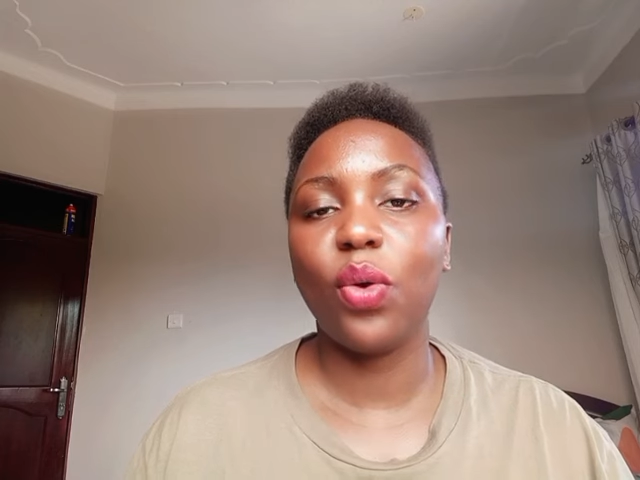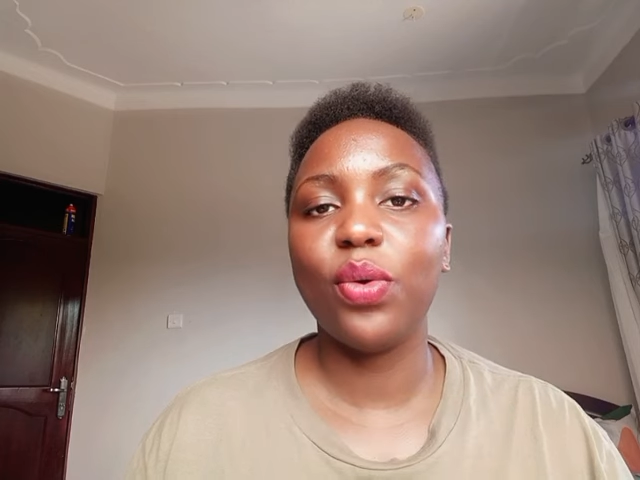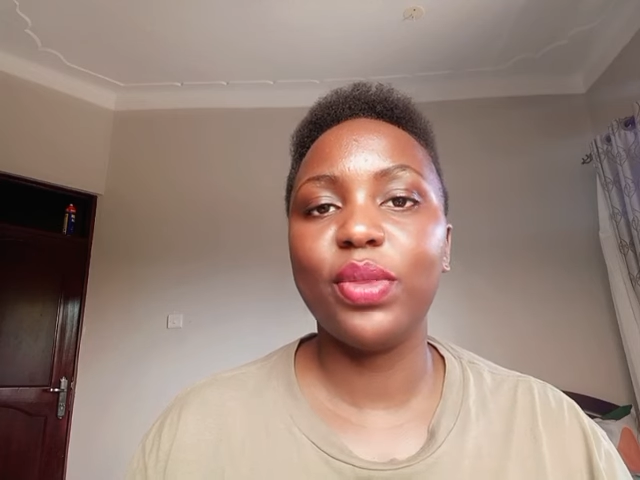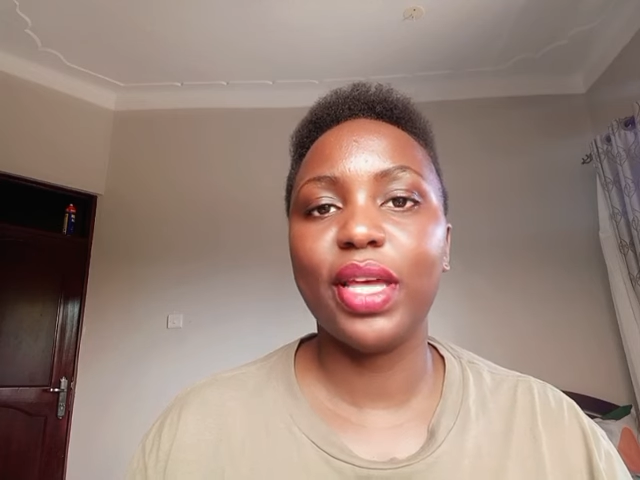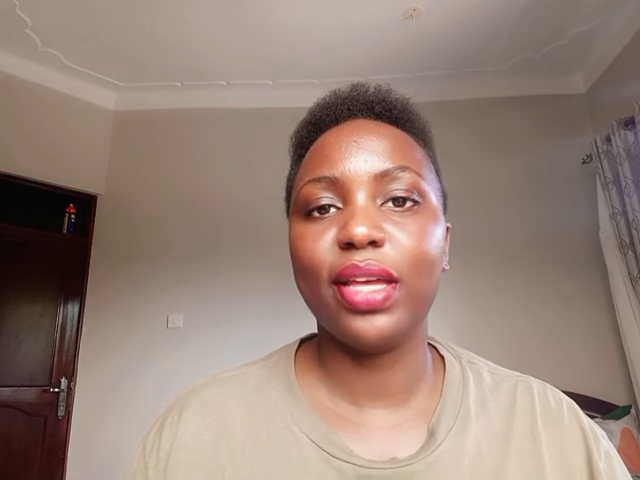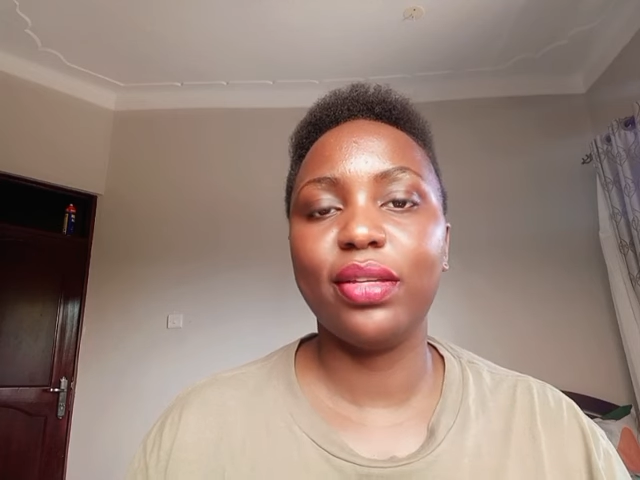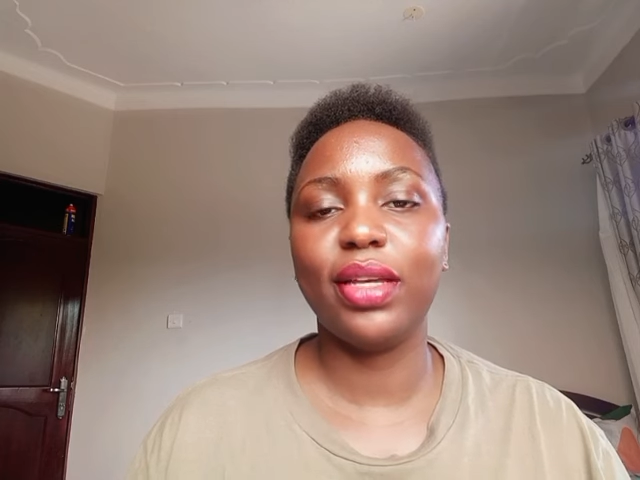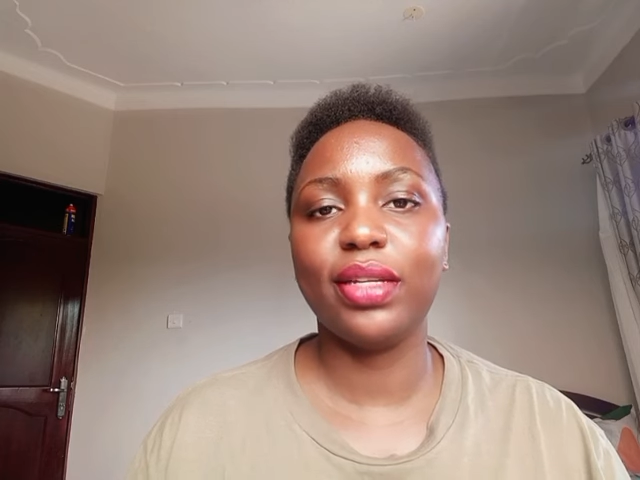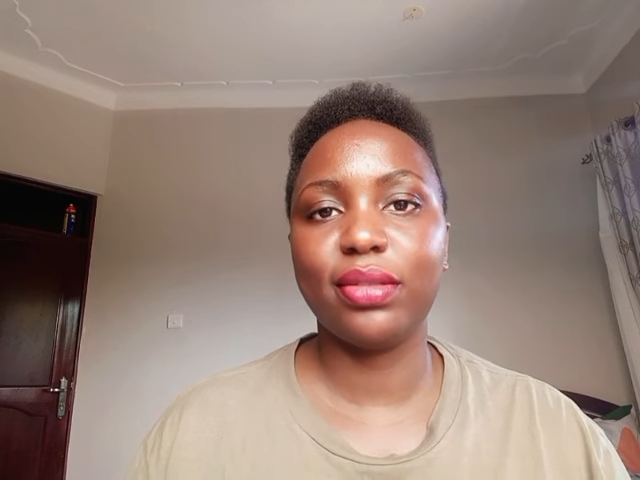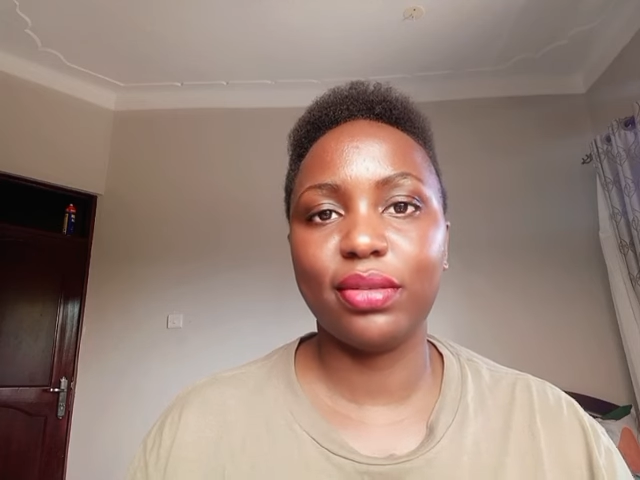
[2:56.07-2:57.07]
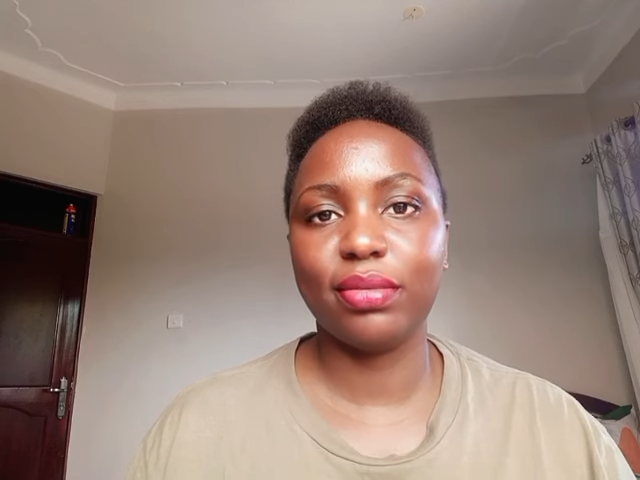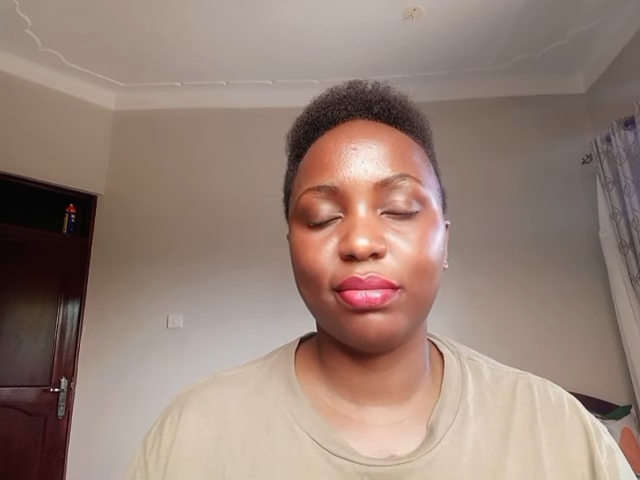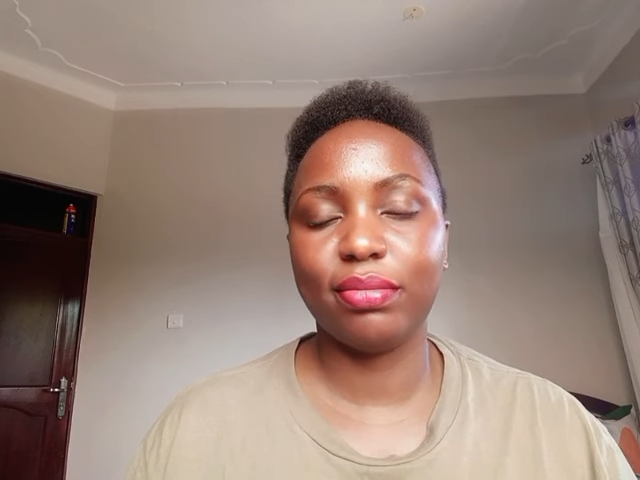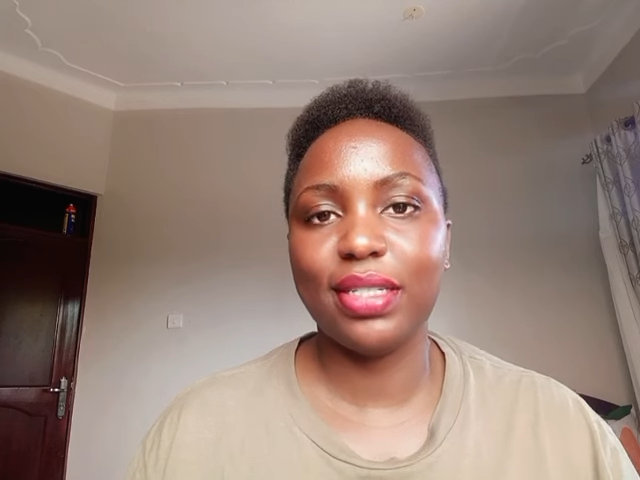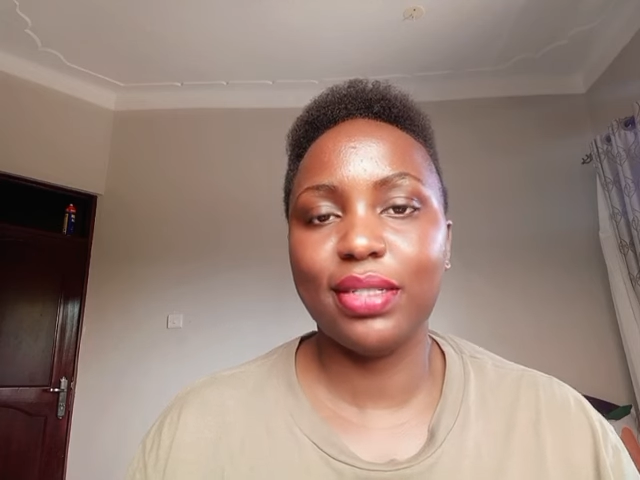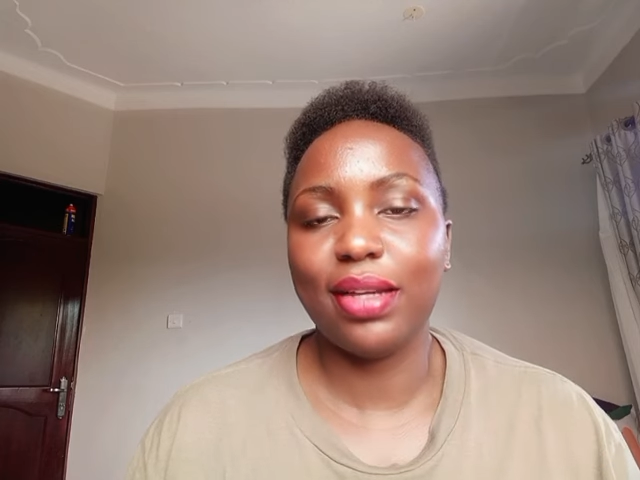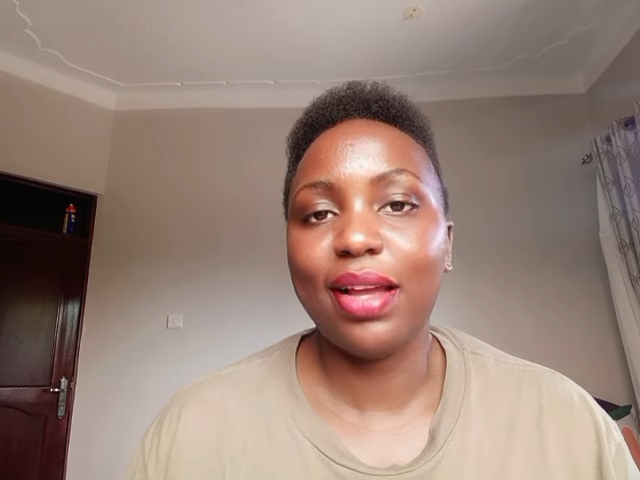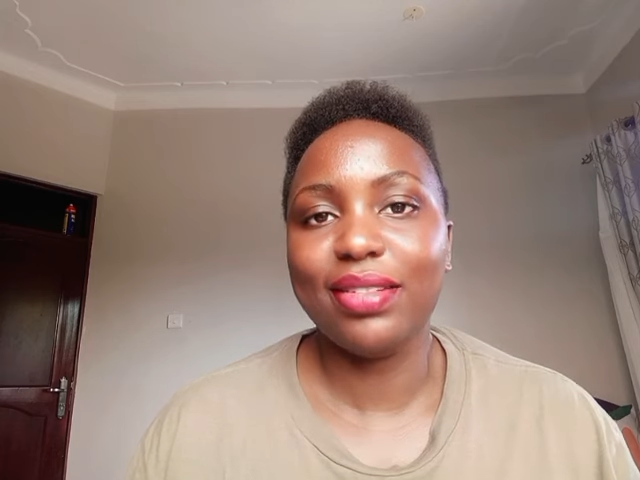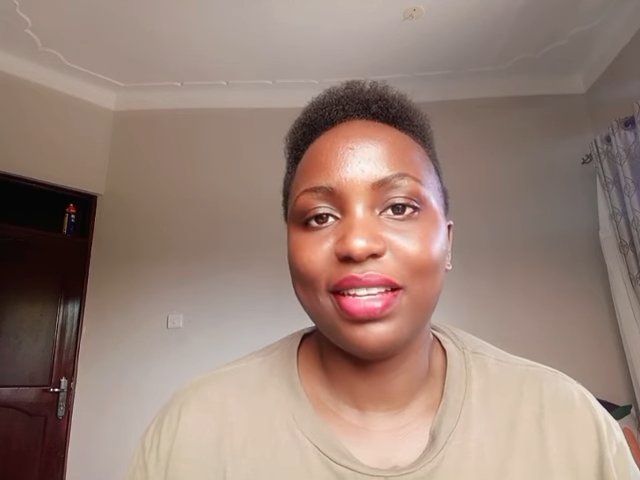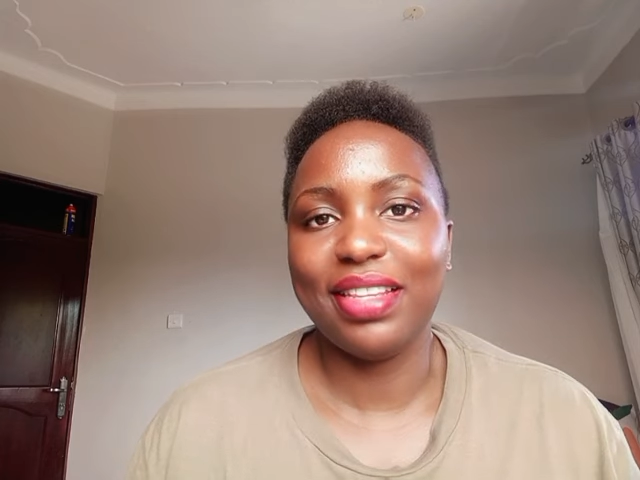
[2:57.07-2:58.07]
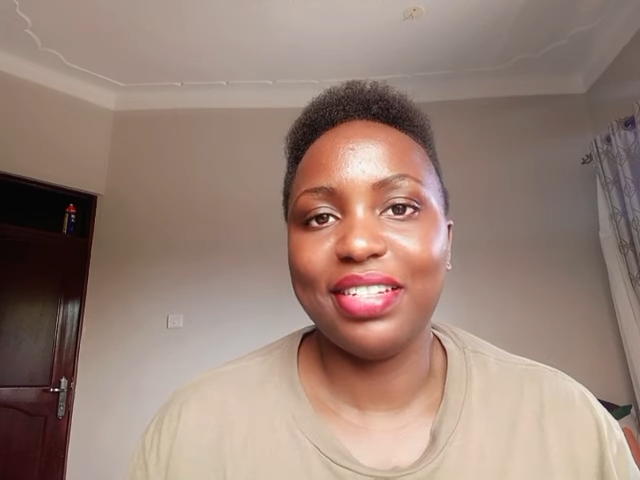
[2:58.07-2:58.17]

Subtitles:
or they get discharged that